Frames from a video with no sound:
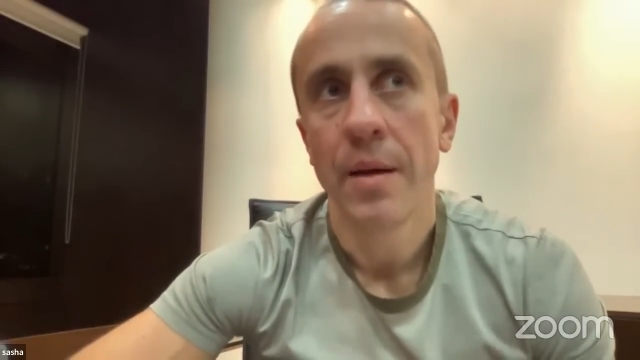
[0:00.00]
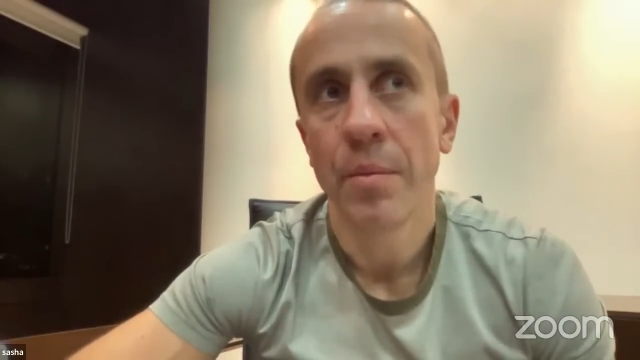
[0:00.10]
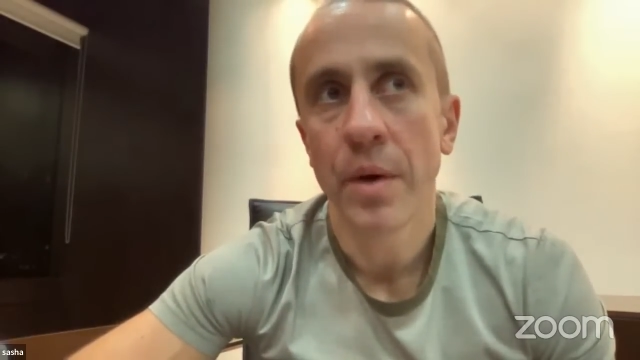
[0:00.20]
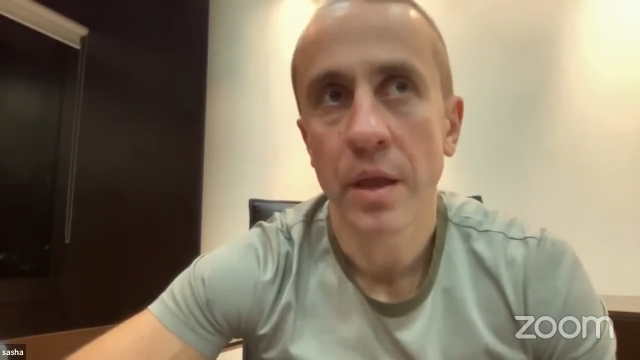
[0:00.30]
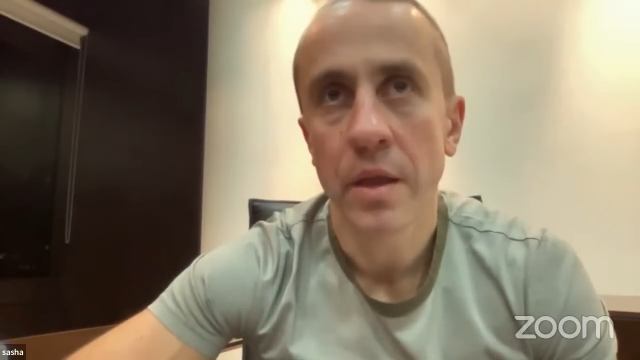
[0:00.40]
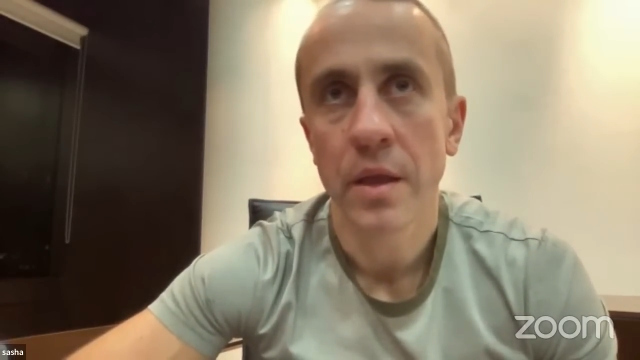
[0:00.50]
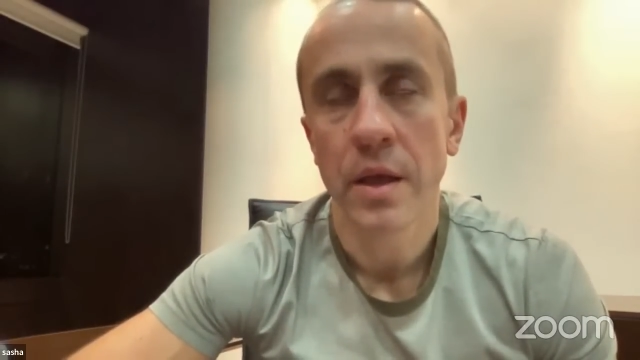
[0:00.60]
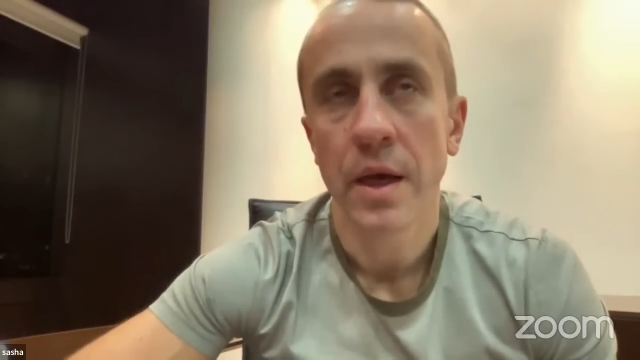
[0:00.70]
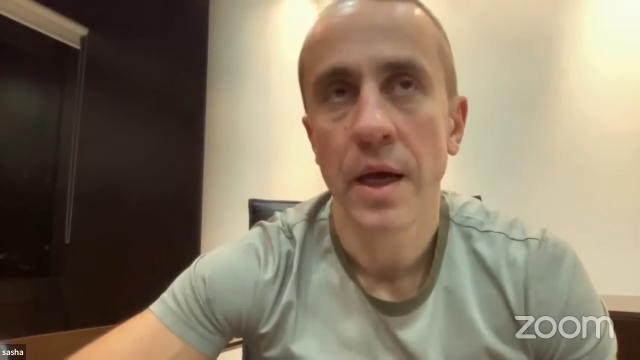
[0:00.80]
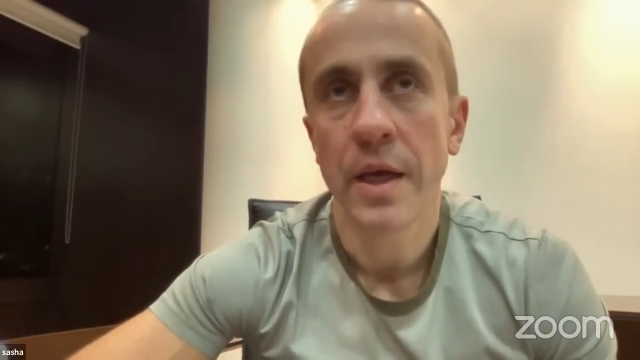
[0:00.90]

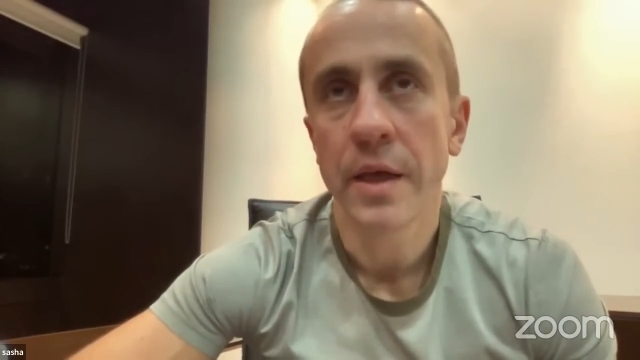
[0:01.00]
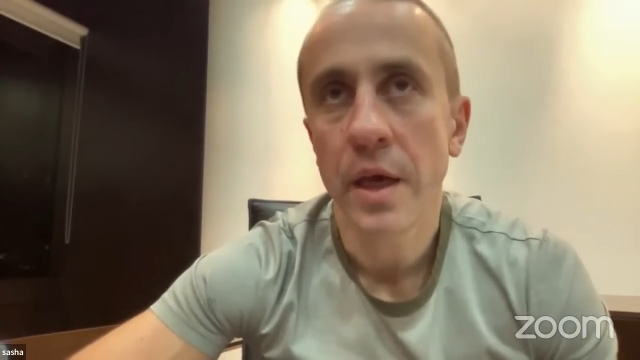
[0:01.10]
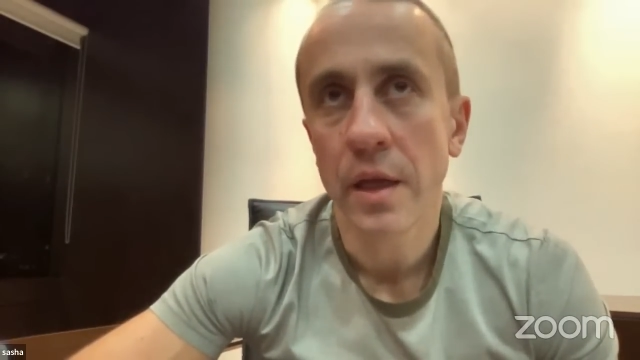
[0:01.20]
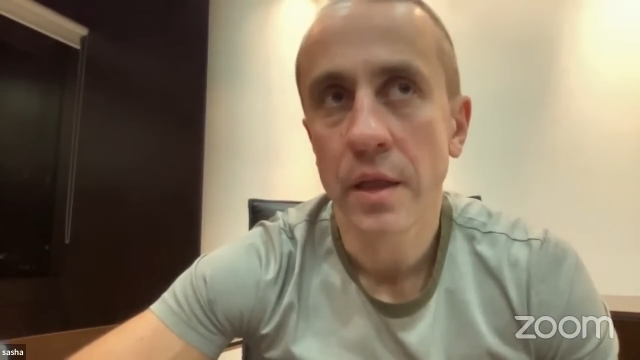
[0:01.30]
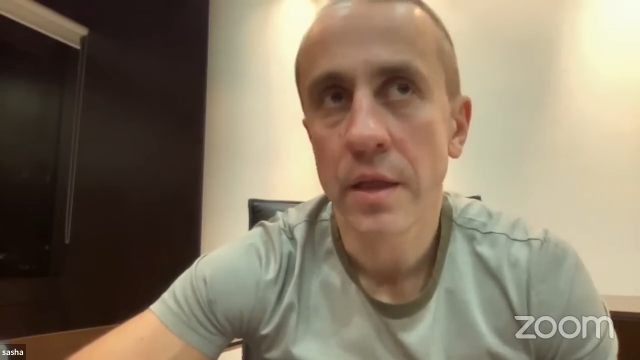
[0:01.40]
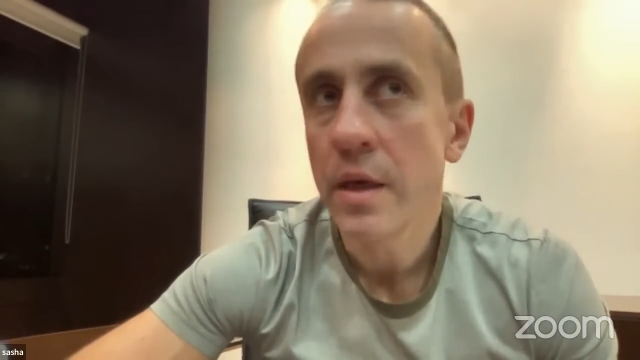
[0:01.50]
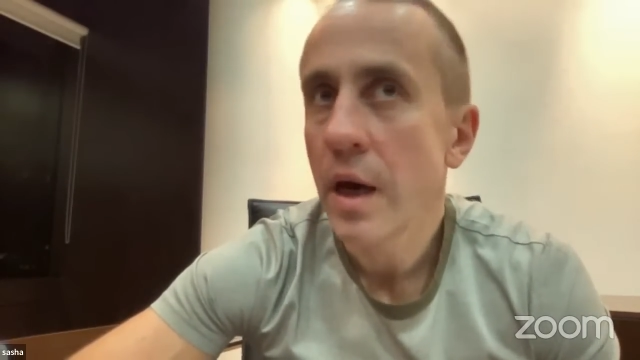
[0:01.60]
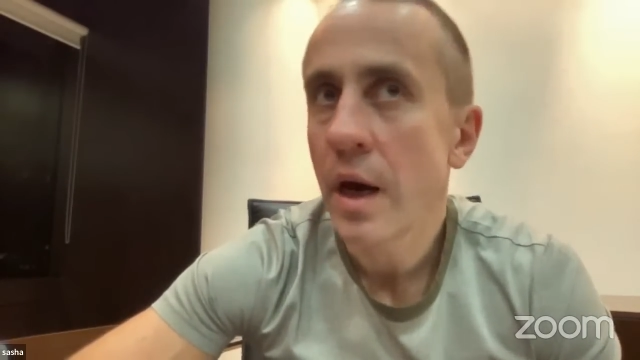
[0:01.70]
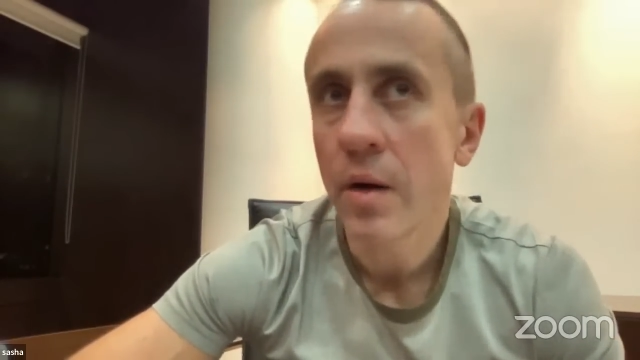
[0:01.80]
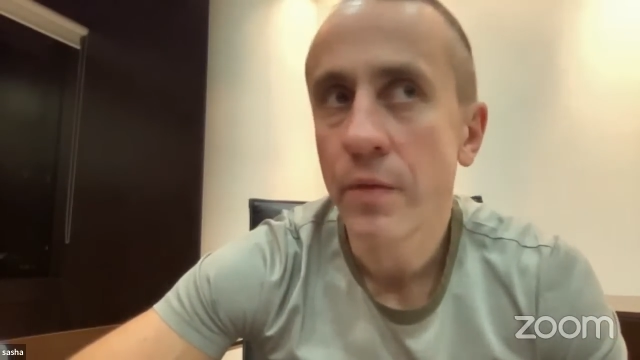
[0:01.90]
But I can't see
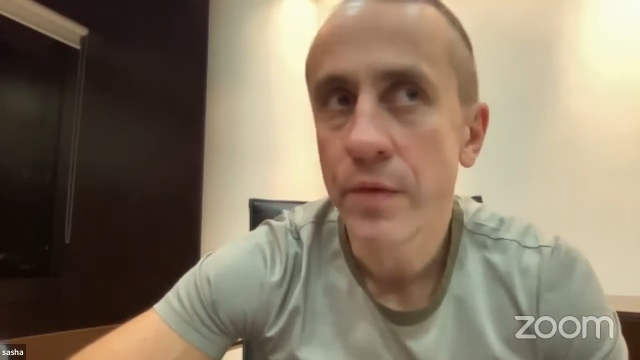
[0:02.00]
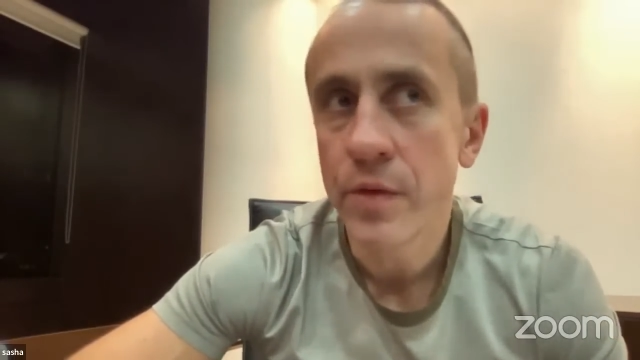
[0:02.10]
how